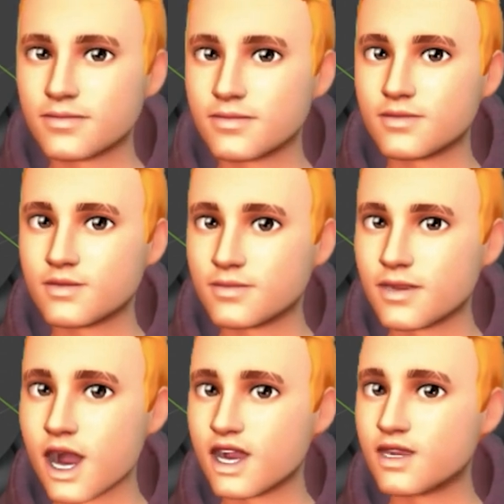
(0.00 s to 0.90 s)
So you
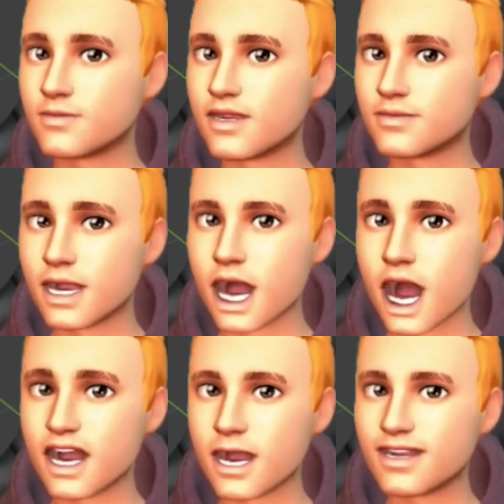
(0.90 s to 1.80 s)
will also
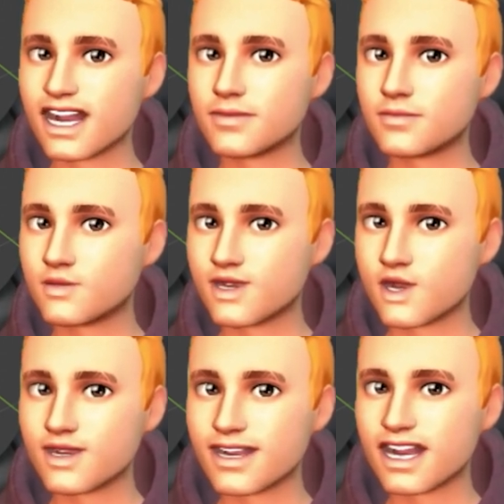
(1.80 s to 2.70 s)
select these two
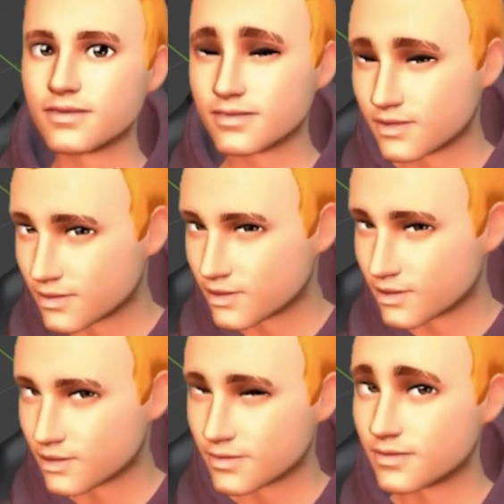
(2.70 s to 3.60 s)
UVs,
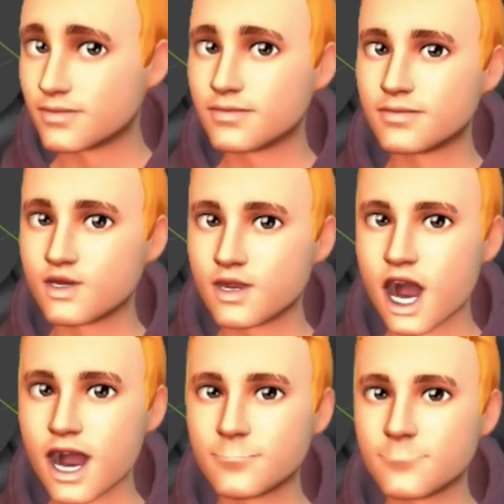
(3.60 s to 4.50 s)
G to
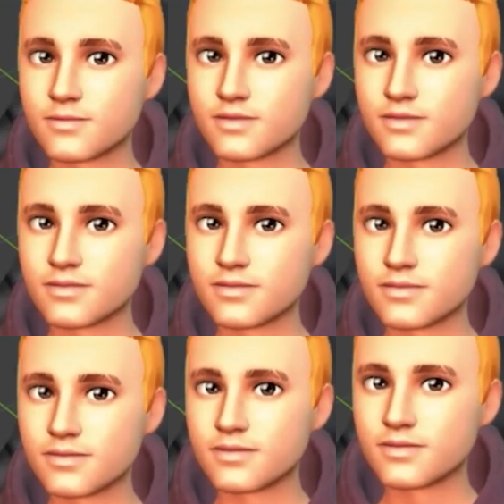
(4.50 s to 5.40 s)
grab,
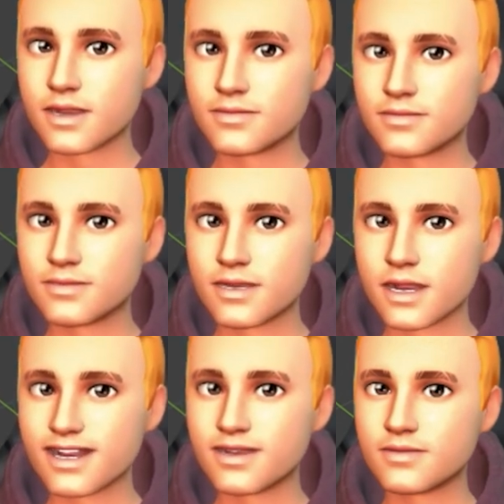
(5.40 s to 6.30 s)
keep it
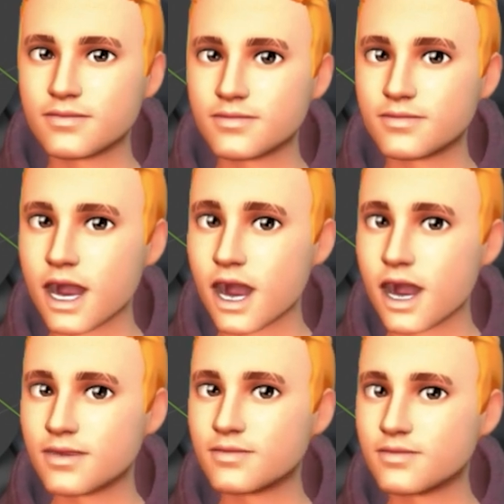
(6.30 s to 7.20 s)
here.
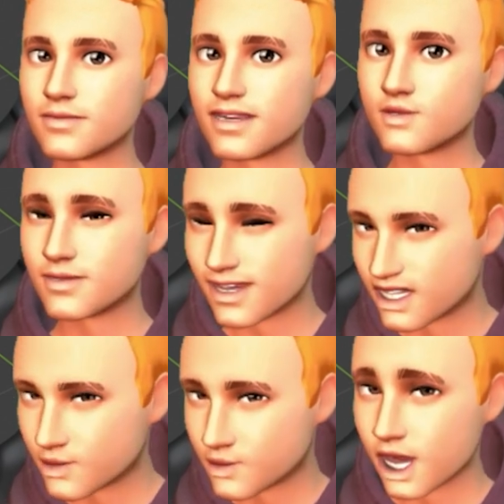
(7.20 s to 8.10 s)
This UV
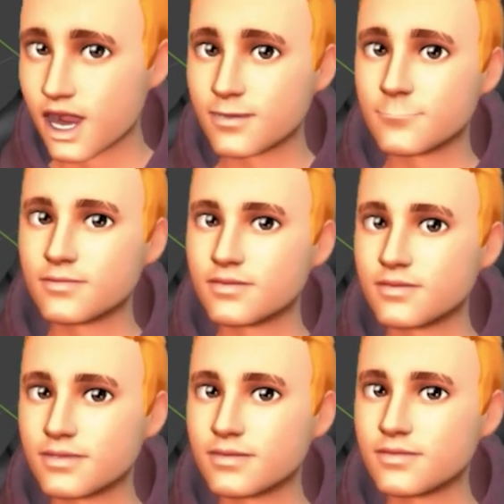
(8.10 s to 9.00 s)
G to grab,
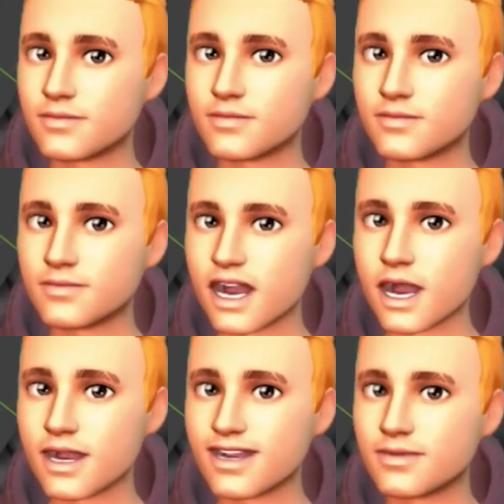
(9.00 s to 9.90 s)
keep it
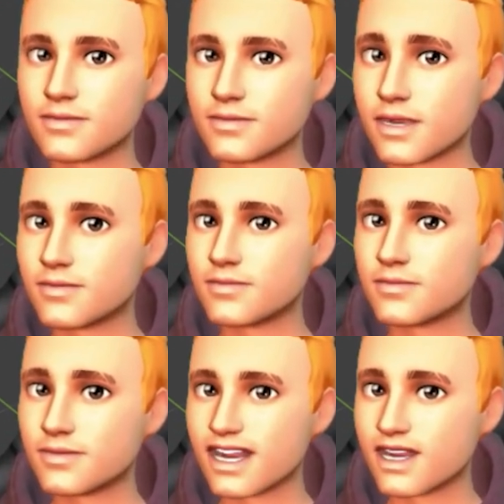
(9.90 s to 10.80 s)
here.
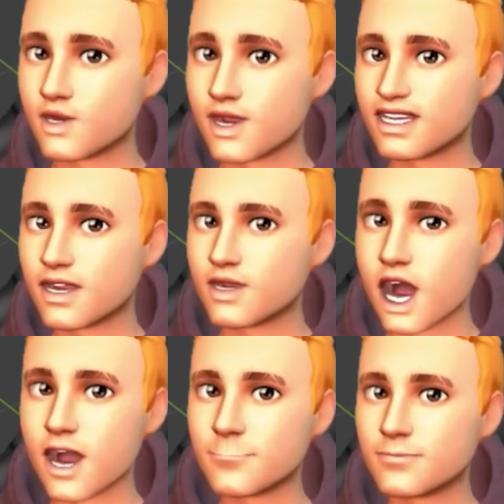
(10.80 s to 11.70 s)
This UV G to
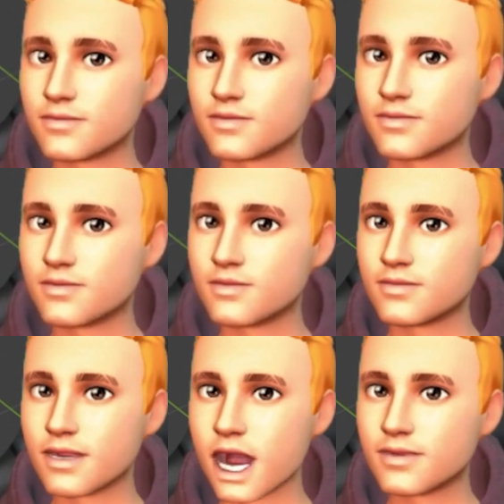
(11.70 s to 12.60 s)
grab,
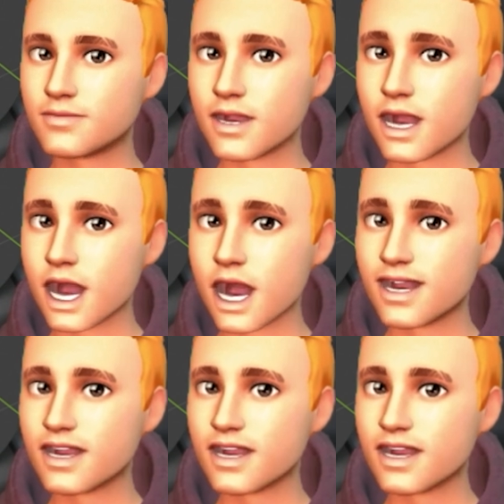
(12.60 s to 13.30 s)
keep it here.